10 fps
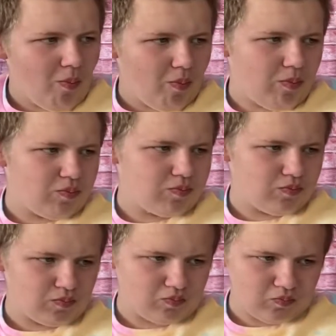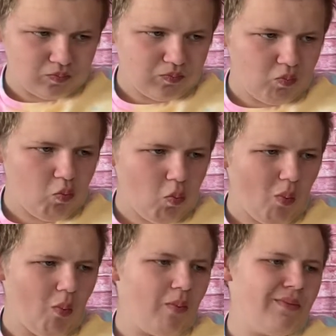
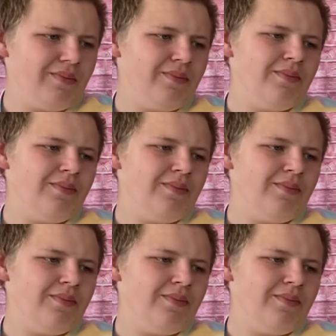No words are spoken by the person on screen.